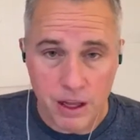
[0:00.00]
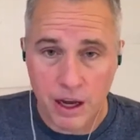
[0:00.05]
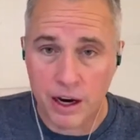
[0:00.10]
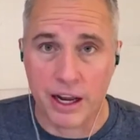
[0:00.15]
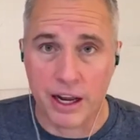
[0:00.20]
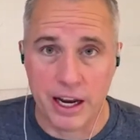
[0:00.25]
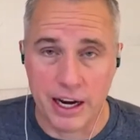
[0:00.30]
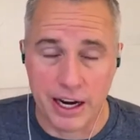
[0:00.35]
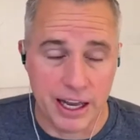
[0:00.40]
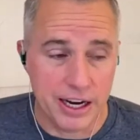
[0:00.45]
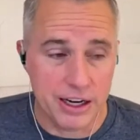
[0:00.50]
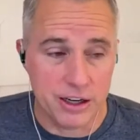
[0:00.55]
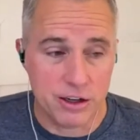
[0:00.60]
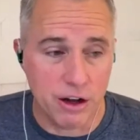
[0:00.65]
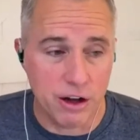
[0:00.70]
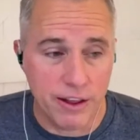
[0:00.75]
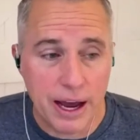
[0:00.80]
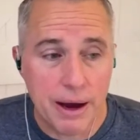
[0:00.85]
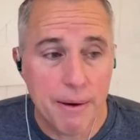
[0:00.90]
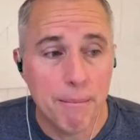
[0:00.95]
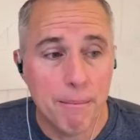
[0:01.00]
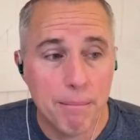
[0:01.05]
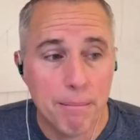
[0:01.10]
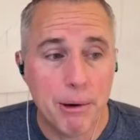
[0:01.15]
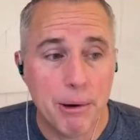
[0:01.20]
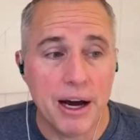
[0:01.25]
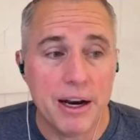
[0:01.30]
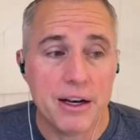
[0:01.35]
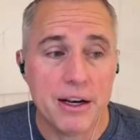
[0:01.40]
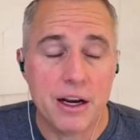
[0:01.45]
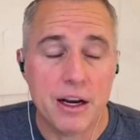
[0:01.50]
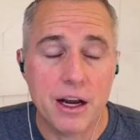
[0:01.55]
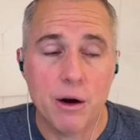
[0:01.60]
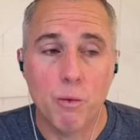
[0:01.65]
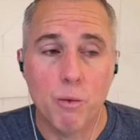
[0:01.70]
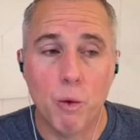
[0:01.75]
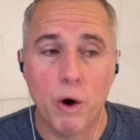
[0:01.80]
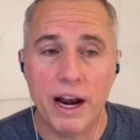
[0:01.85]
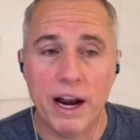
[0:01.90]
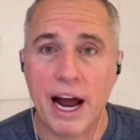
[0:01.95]
I'm not going to get into all that. But
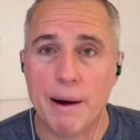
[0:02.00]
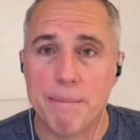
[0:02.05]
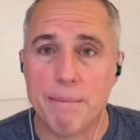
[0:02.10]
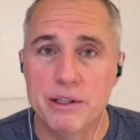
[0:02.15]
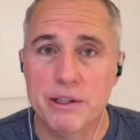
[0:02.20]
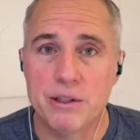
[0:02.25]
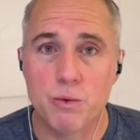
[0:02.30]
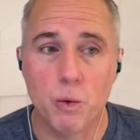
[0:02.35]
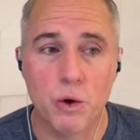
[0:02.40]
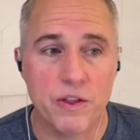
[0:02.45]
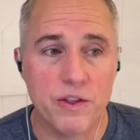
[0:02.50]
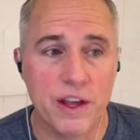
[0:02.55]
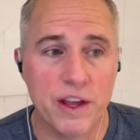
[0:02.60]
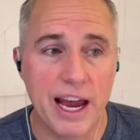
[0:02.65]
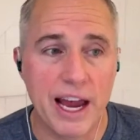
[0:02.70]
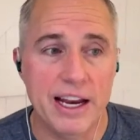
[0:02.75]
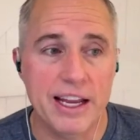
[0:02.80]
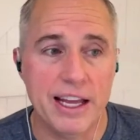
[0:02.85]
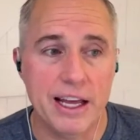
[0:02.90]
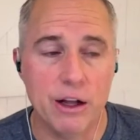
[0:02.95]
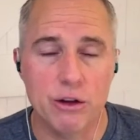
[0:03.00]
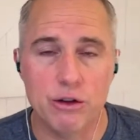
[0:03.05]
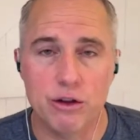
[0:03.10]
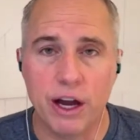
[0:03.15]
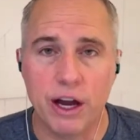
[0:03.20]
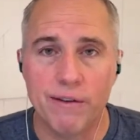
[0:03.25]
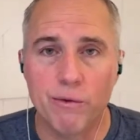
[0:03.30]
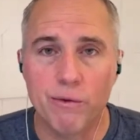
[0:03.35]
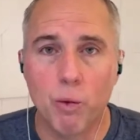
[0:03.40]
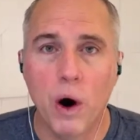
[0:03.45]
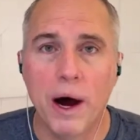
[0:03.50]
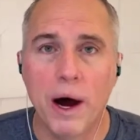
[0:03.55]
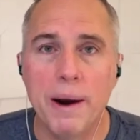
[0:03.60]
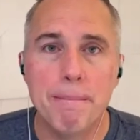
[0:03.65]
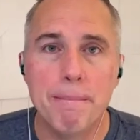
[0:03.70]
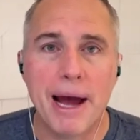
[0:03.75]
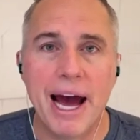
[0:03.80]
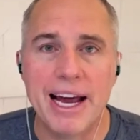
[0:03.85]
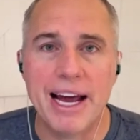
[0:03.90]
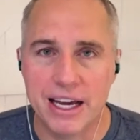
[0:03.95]
what happens with the ADL is you have one
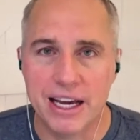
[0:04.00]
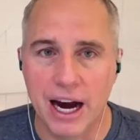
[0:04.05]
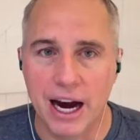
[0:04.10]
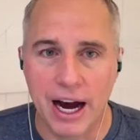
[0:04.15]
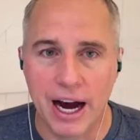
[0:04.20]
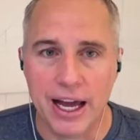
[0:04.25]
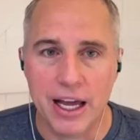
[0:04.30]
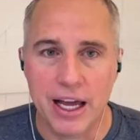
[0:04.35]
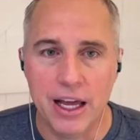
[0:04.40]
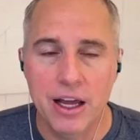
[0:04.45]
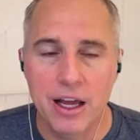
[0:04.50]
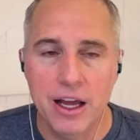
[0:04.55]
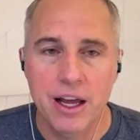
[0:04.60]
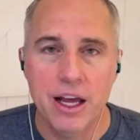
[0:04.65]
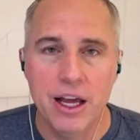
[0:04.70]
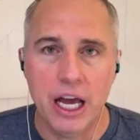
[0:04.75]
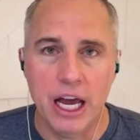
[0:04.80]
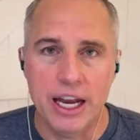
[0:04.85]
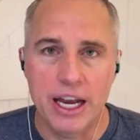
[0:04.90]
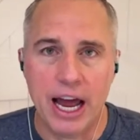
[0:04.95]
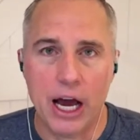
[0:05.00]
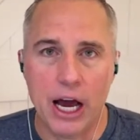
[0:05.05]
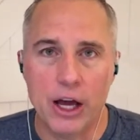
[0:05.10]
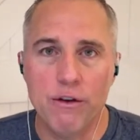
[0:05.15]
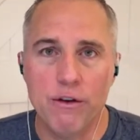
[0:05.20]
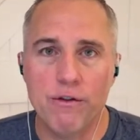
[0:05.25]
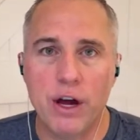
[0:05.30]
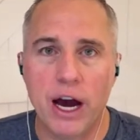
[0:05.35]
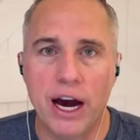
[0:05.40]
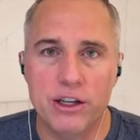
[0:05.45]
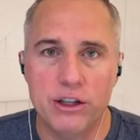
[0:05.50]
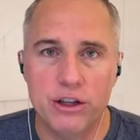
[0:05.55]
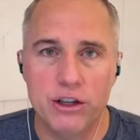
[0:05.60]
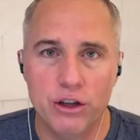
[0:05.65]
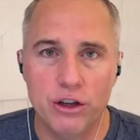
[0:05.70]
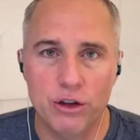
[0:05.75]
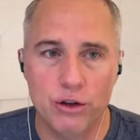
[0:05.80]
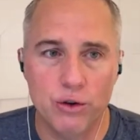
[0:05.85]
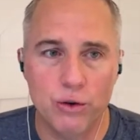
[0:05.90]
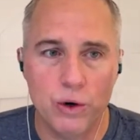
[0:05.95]
bad guy and now you've got
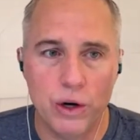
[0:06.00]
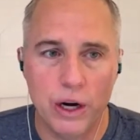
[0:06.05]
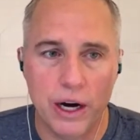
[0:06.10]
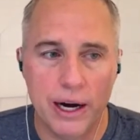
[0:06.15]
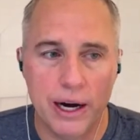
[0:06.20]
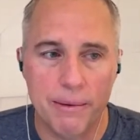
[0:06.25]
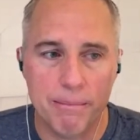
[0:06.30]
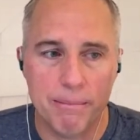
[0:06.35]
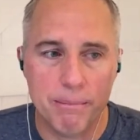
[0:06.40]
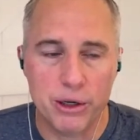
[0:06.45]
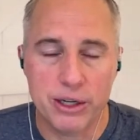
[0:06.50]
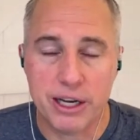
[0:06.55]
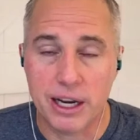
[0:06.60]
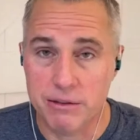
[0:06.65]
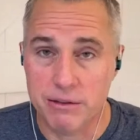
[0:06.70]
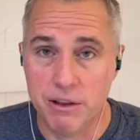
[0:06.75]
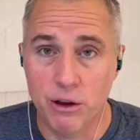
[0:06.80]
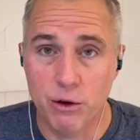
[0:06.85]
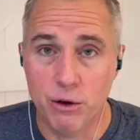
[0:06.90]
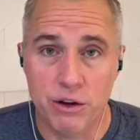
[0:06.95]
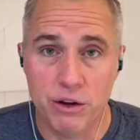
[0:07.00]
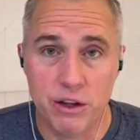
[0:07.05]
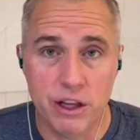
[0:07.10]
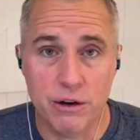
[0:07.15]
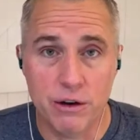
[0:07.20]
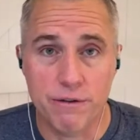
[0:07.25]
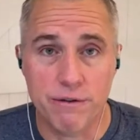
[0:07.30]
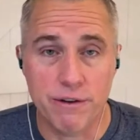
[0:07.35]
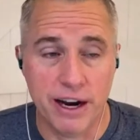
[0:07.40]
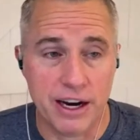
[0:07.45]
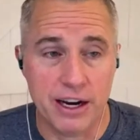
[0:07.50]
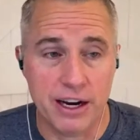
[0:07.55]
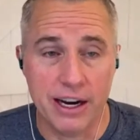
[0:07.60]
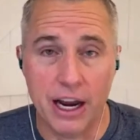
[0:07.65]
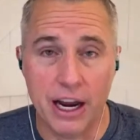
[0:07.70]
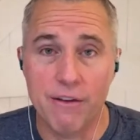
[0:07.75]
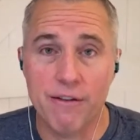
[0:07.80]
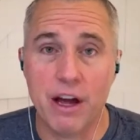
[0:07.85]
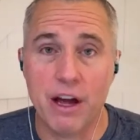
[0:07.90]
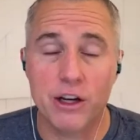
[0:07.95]
to um, protect Leo Frank. Now
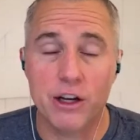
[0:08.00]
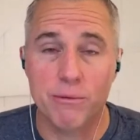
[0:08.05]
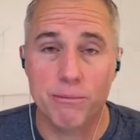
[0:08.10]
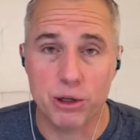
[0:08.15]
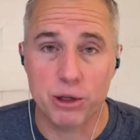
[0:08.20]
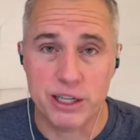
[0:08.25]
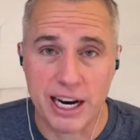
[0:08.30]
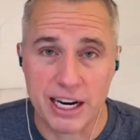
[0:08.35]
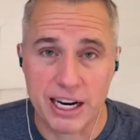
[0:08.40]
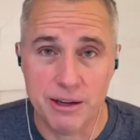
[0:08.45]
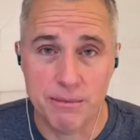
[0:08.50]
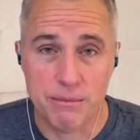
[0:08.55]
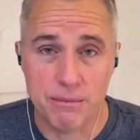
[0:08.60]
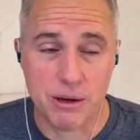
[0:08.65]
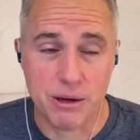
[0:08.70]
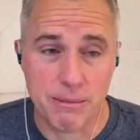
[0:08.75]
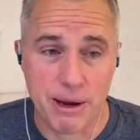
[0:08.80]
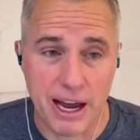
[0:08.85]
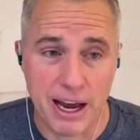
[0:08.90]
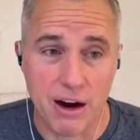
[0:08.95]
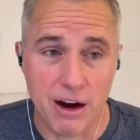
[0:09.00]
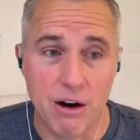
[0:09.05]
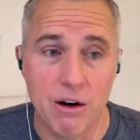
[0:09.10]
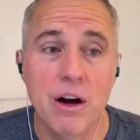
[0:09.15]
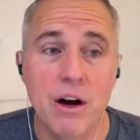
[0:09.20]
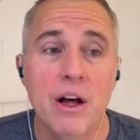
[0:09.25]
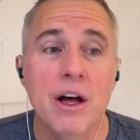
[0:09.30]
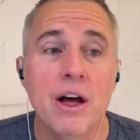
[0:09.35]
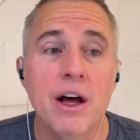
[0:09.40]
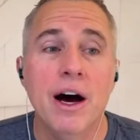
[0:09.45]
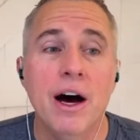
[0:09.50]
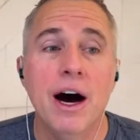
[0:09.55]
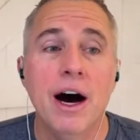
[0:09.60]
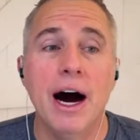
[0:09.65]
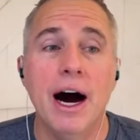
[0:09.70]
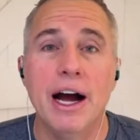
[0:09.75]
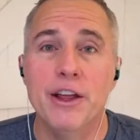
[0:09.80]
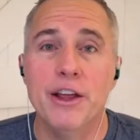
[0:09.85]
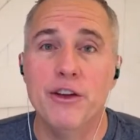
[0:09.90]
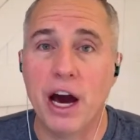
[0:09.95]
you've got to protect him somehow.
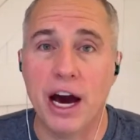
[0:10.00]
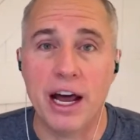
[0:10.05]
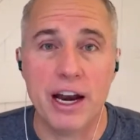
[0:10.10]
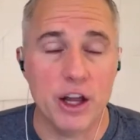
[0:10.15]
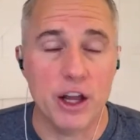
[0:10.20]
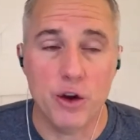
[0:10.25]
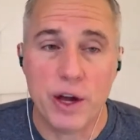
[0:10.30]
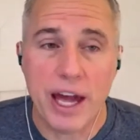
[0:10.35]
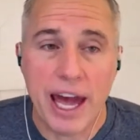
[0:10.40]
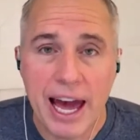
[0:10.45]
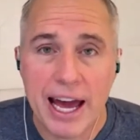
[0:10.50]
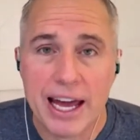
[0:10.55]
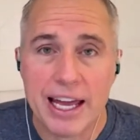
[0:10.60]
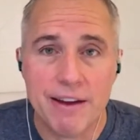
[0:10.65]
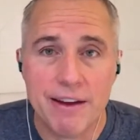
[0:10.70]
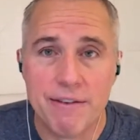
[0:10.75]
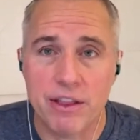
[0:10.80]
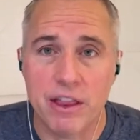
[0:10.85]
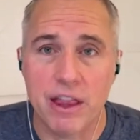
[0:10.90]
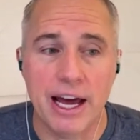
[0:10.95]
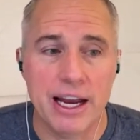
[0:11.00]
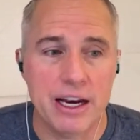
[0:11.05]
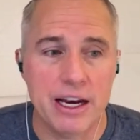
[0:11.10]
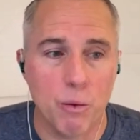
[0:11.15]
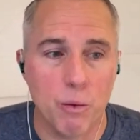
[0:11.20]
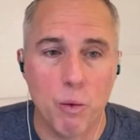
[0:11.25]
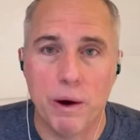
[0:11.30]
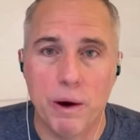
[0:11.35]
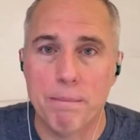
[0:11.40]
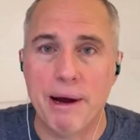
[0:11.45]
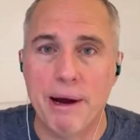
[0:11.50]
Uh, you've got to, you can't even let one